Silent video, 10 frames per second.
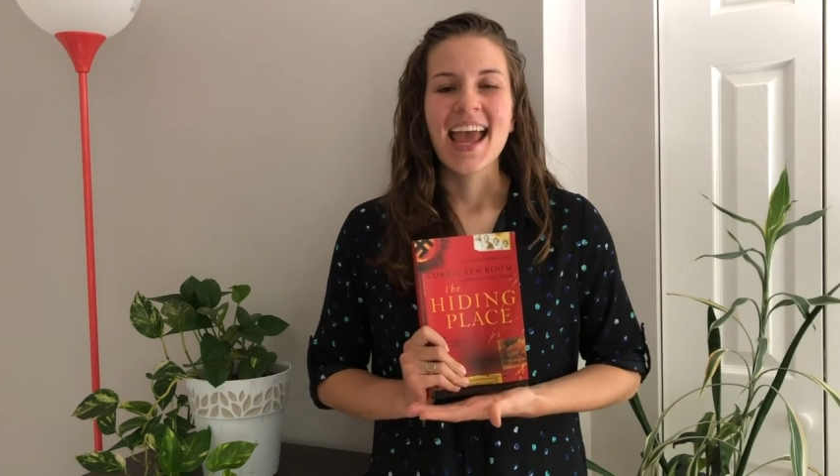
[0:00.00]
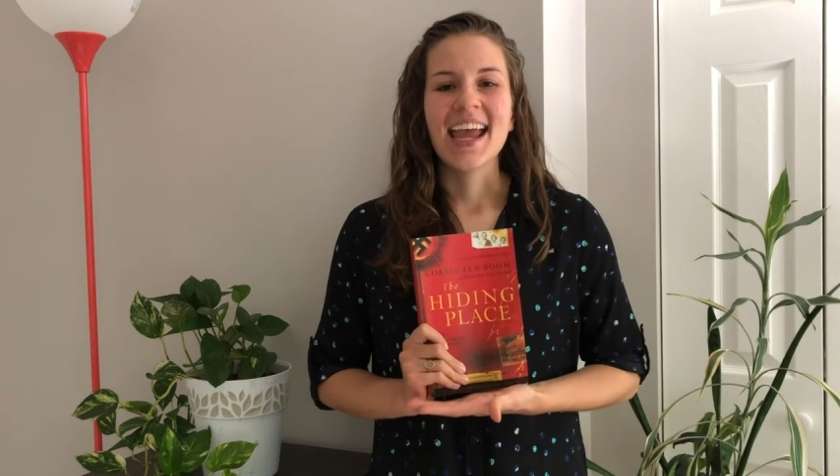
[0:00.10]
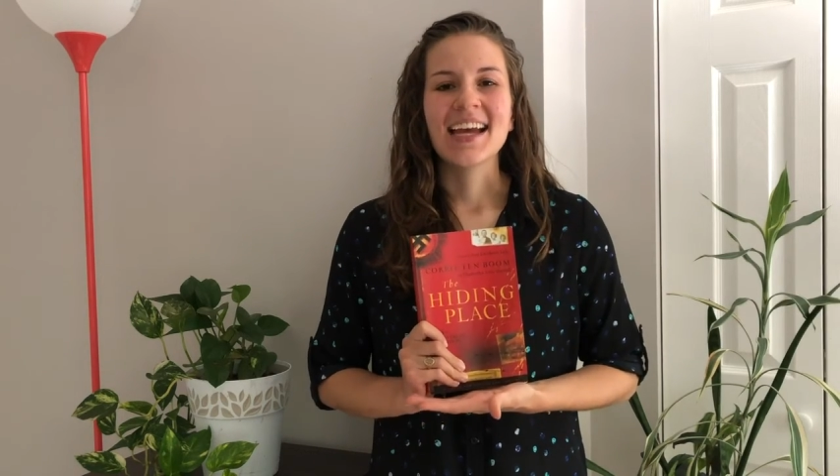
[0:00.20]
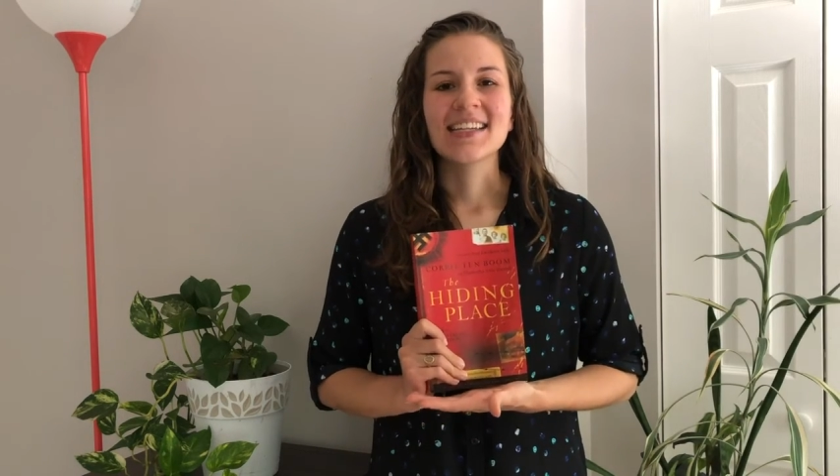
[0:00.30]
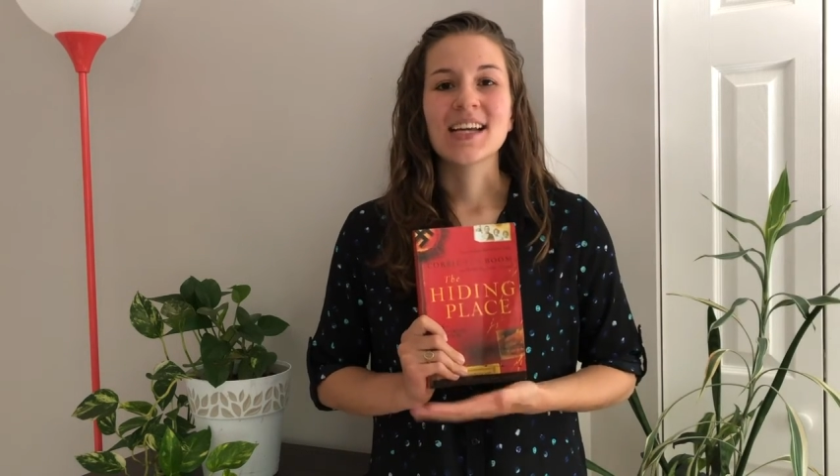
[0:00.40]

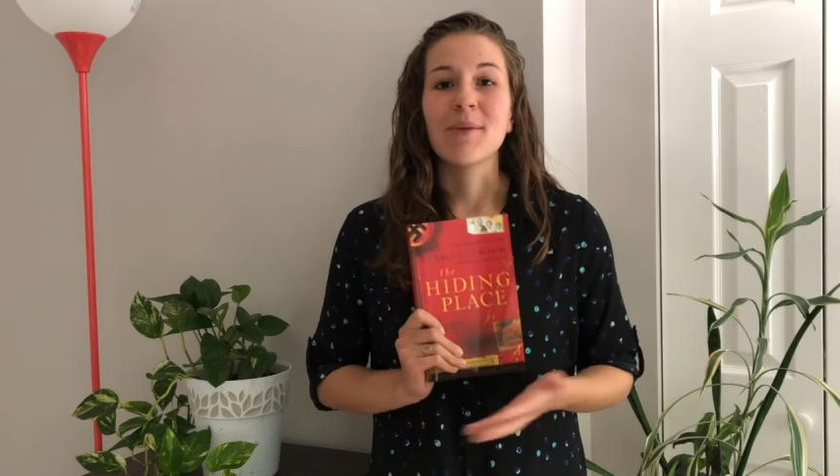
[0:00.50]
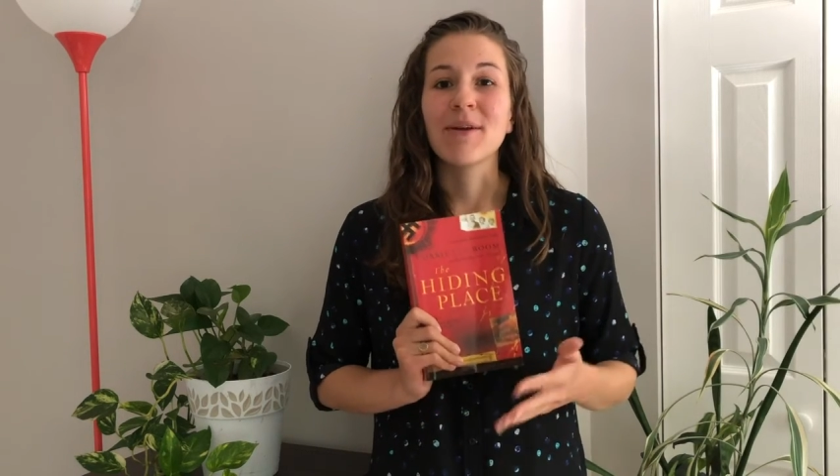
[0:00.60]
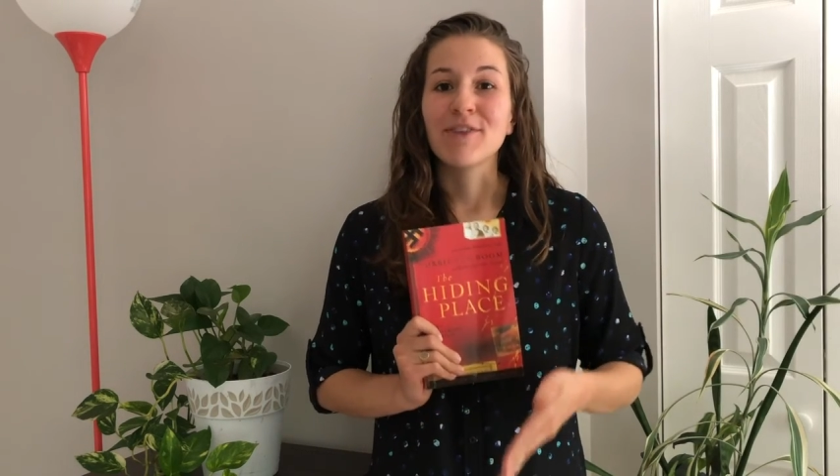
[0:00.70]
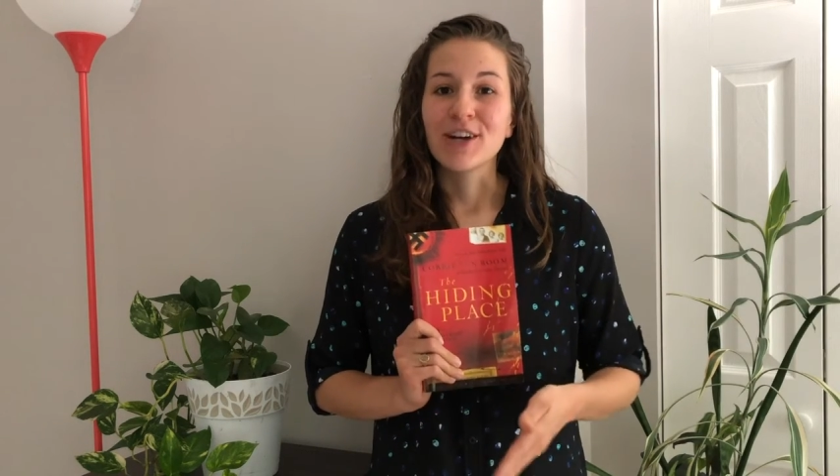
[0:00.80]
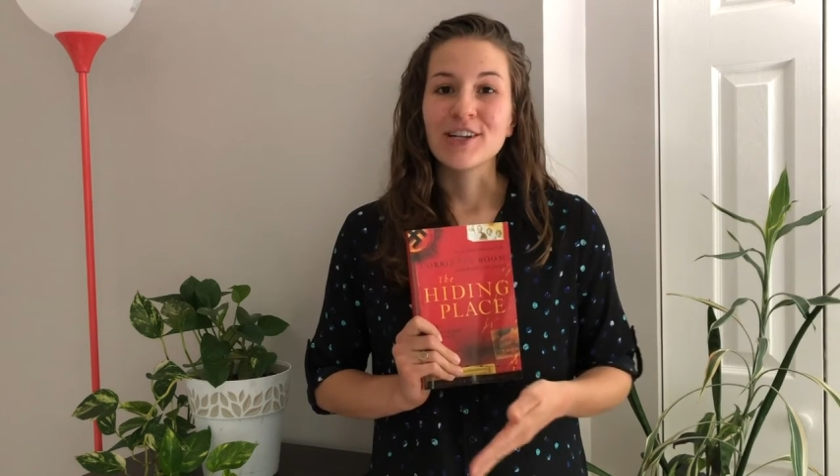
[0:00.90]
And um,
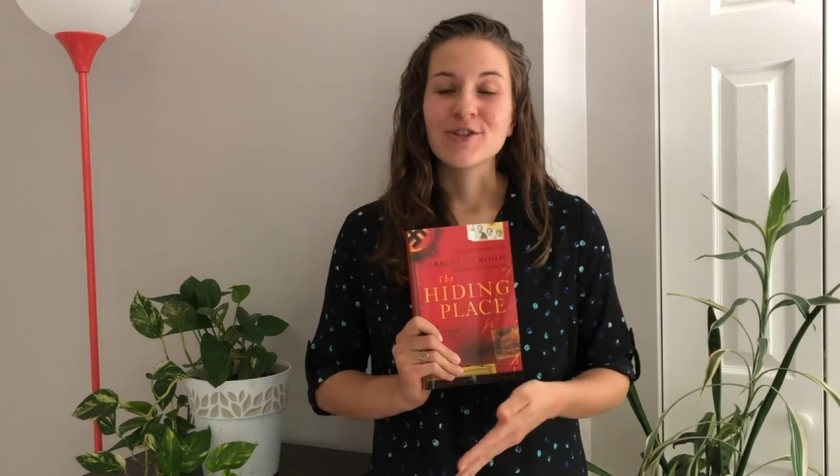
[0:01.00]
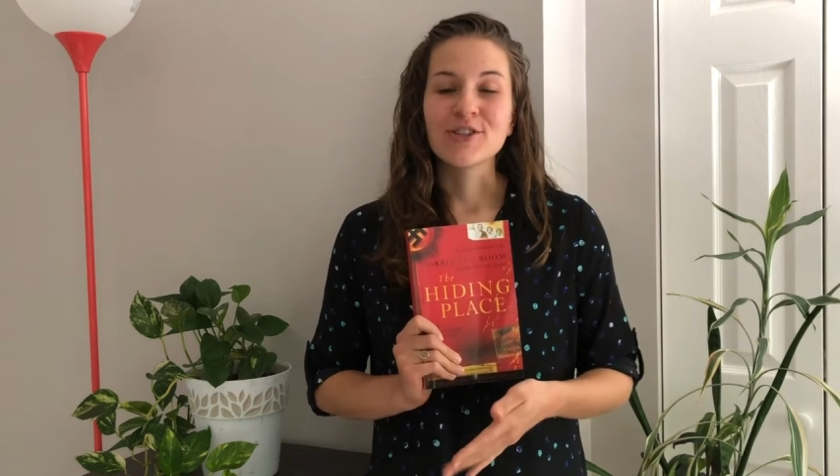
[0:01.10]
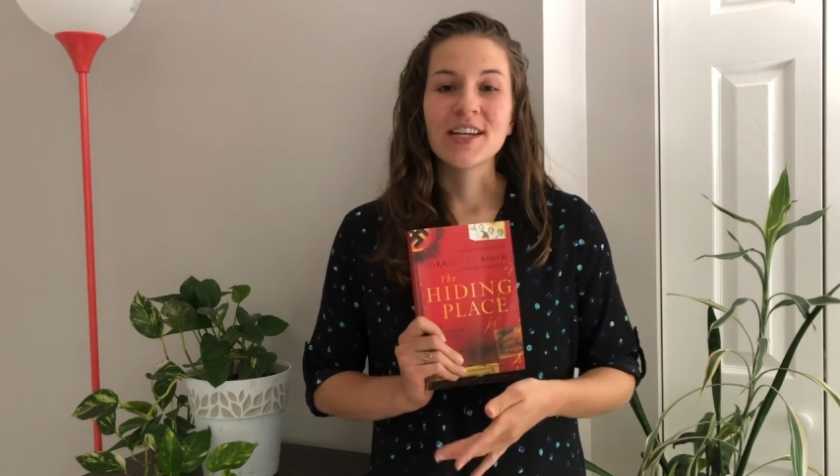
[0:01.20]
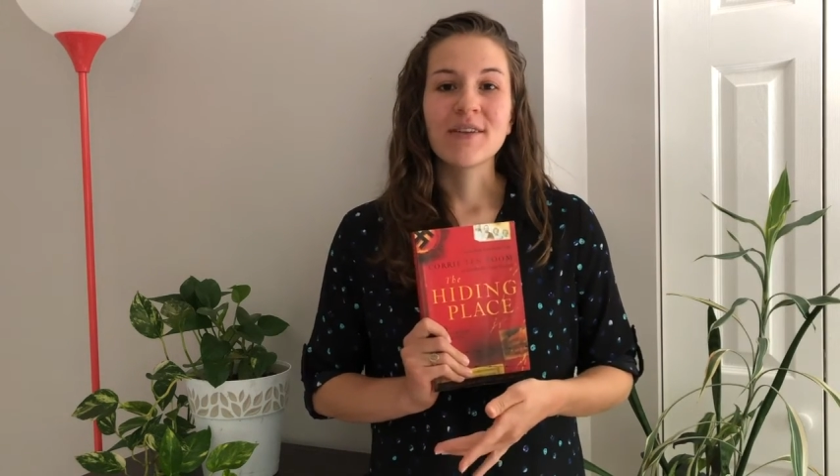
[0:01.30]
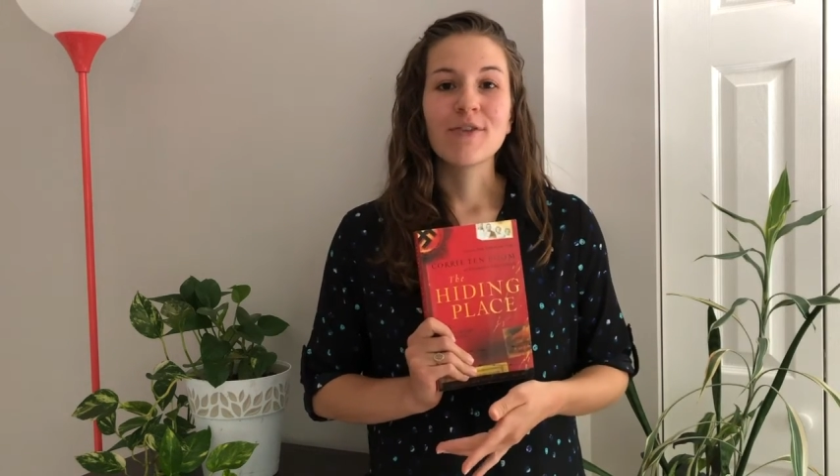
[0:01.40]
if you're
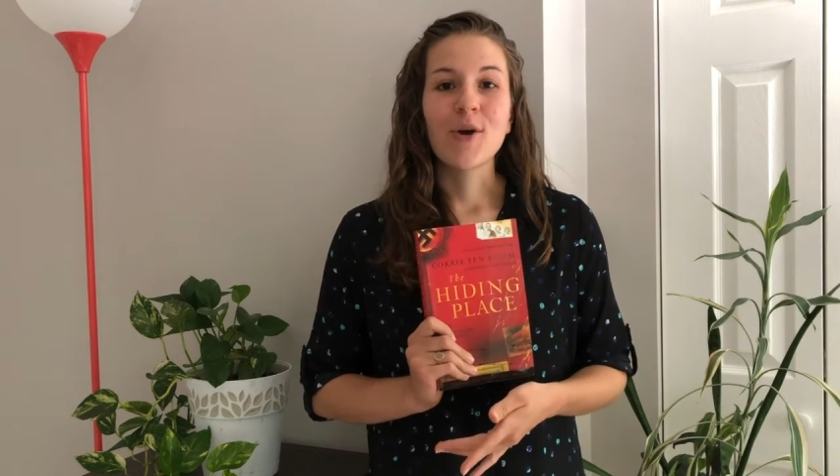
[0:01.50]
interested,